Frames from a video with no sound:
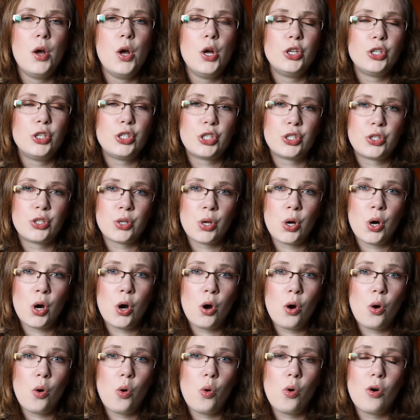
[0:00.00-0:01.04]

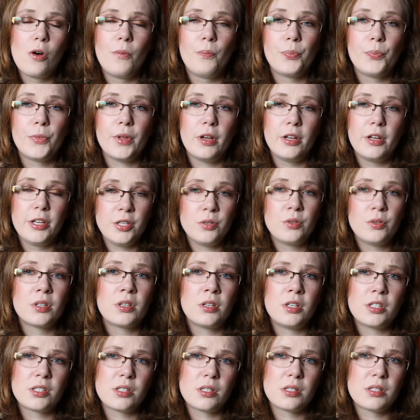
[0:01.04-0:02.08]
So you can
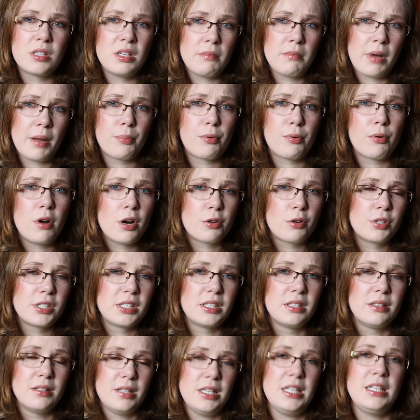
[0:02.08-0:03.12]
also see my progress
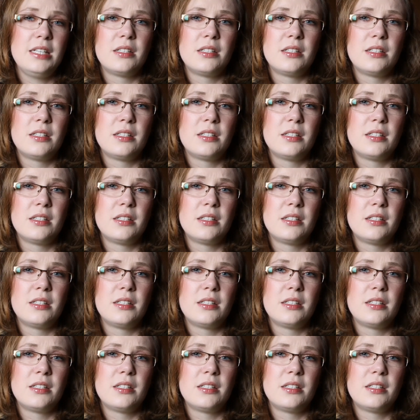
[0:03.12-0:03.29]
in these